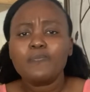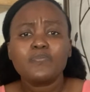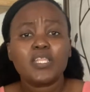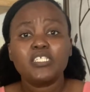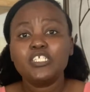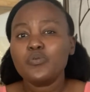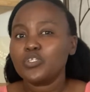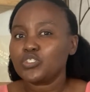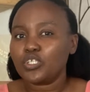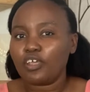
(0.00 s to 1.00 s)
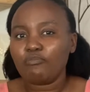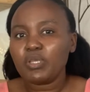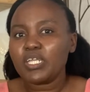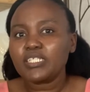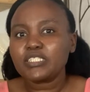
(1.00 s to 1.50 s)
They didn't want to give me
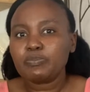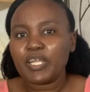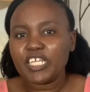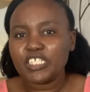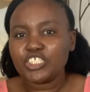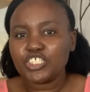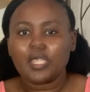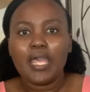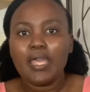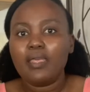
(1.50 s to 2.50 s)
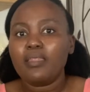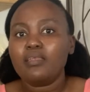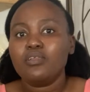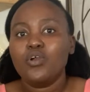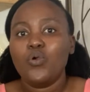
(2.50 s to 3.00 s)
an explanation,
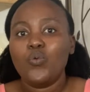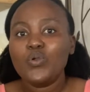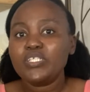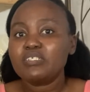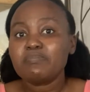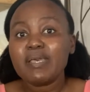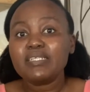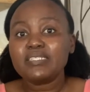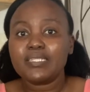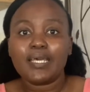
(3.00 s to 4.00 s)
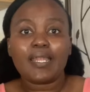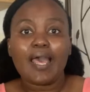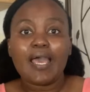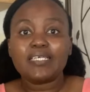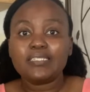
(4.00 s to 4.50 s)
and which meant that
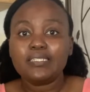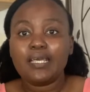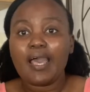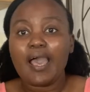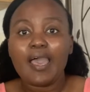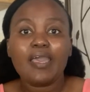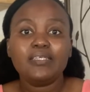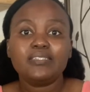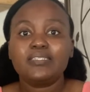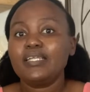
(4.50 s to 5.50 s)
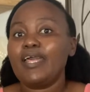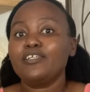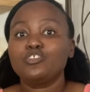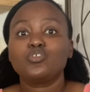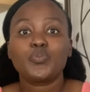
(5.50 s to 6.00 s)
I still
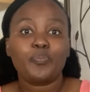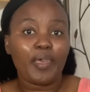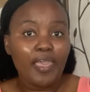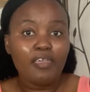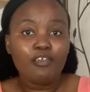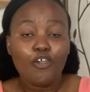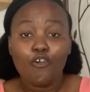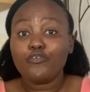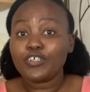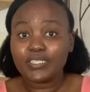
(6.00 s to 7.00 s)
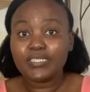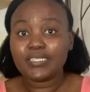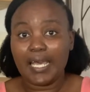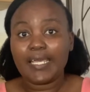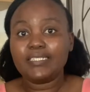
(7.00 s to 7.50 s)
had to pay for this
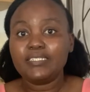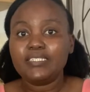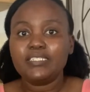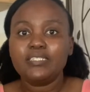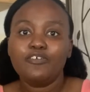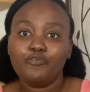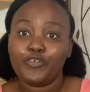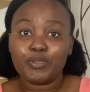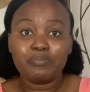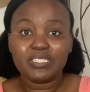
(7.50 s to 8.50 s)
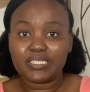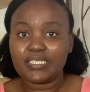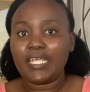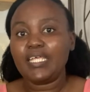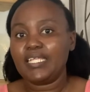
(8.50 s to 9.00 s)
ID for the
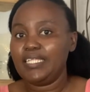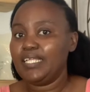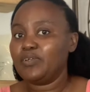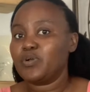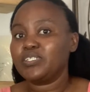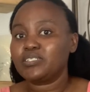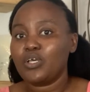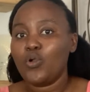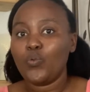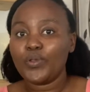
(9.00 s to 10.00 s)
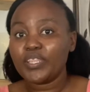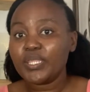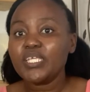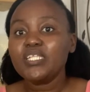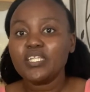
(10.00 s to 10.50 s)
mistake that was
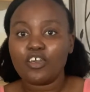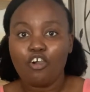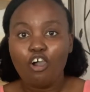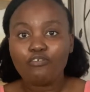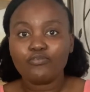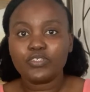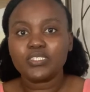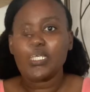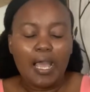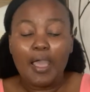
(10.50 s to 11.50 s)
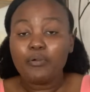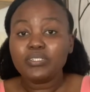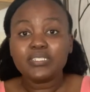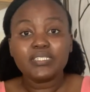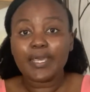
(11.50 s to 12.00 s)
within their office. I
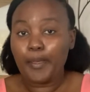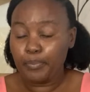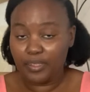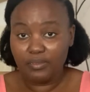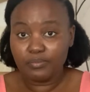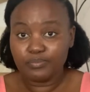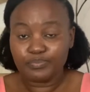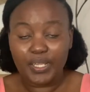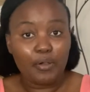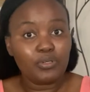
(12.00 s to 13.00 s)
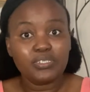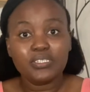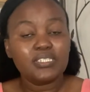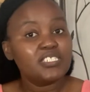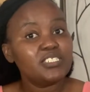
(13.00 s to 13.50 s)
wasn't happy. I
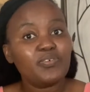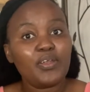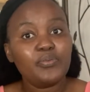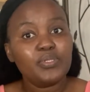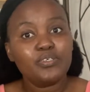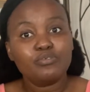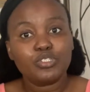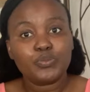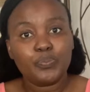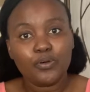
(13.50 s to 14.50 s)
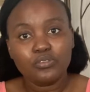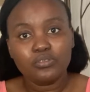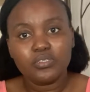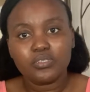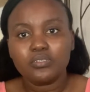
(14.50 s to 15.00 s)
wasn't satisfied with the
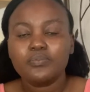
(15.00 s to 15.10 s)
response.